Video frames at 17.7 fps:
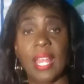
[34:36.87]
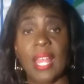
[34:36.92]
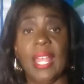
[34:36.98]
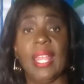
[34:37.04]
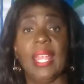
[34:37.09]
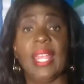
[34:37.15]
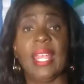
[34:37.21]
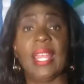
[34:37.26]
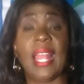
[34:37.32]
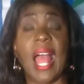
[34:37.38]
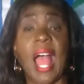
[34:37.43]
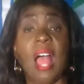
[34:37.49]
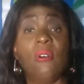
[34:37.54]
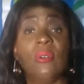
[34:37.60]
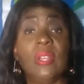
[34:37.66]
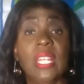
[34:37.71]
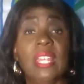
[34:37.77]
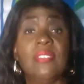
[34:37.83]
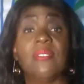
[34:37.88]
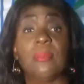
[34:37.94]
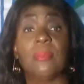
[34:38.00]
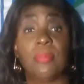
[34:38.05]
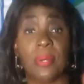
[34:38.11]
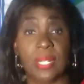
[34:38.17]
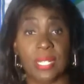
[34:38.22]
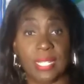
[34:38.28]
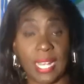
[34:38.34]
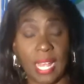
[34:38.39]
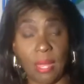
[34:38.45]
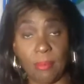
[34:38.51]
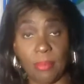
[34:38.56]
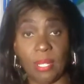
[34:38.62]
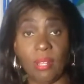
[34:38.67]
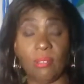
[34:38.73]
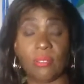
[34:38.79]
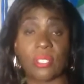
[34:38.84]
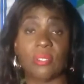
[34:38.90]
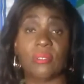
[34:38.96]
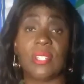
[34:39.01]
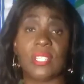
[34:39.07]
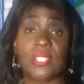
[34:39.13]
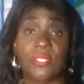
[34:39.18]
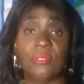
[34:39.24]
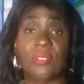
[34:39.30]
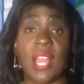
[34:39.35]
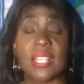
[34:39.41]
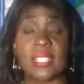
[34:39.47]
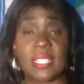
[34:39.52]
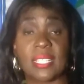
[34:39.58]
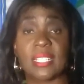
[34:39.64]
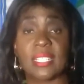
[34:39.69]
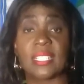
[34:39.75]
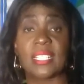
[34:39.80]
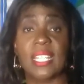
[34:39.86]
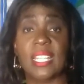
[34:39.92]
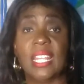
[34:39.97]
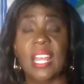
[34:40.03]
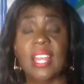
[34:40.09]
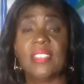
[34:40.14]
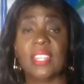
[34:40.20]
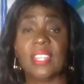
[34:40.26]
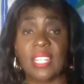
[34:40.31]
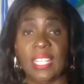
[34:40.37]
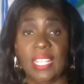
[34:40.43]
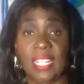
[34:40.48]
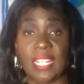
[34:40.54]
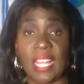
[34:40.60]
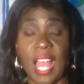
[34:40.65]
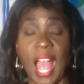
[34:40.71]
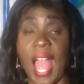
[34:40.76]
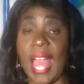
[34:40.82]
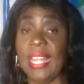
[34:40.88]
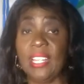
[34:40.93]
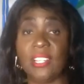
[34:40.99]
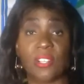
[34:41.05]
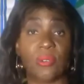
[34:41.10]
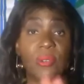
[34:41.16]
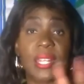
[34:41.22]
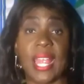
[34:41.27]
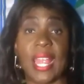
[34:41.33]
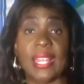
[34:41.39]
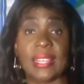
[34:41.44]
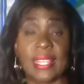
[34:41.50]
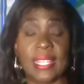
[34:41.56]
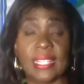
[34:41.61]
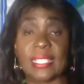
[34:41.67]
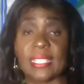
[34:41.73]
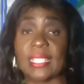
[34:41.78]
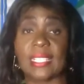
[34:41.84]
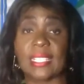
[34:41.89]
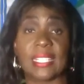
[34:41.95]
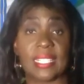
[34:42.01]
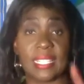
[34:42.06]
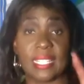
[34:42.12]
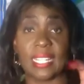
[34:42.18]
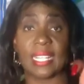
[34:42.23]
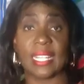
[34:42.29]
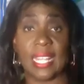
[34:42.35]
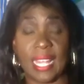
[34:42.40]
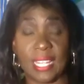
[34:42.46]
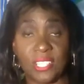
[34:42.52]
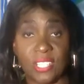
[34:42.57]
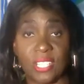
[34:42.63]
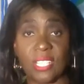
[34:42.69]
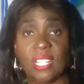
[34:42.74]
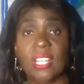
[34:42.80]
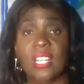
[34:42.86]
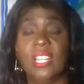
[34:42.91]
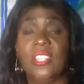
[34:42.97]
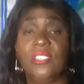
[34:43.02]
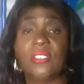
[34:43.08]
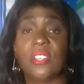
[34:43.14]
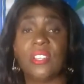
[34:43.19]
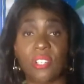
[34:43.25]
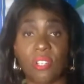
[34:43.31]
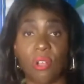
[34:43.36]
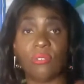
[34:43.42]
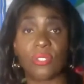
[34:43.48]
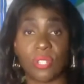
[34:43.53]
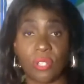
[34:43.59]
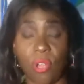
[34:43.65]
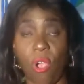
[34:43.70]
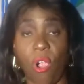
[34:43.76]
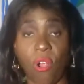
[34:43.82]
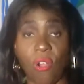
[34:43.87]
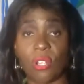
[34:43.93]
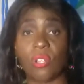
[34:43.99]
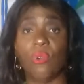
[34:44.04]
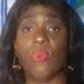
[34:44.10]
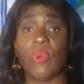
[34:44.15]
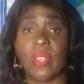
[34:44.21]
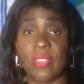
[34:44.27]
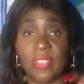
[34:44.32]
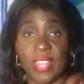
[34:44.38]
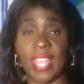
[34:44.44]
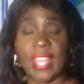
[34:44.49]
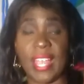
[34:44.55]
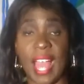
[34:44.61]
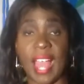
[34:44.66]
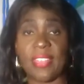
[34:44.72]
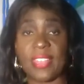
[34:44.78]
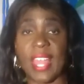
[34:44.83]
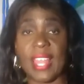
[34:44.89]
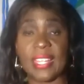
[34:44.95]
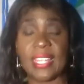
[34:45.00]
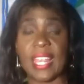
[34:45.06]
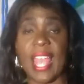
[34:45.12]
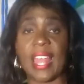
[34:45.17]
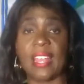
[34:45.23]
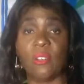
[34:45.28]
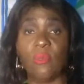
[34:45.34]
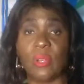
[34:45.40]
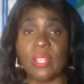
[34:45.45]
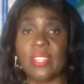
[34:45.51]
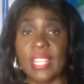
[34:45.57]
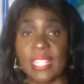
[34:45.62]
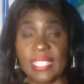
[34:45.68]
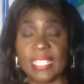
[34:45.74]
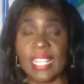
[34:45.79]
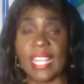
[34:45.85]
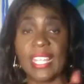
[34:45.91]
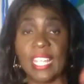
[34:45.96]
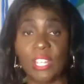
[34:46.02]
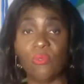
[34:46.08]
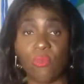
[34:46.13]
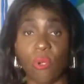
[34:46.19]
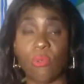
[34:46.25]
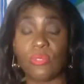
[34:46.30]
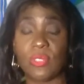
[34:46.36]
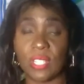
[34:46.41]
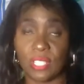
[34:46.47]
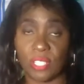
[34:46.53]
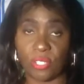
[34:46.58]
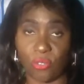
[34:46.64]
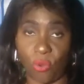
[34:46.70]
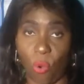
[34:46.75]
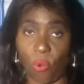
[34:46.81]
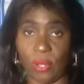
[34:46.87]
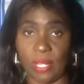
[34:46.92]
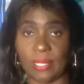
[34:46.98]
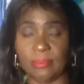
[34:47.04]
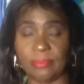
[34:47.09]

and I will even put it down below so that you guys can see the link. I didn't create this. This is an alleged. You can go to the article where they got that data, where they say he wrote this story.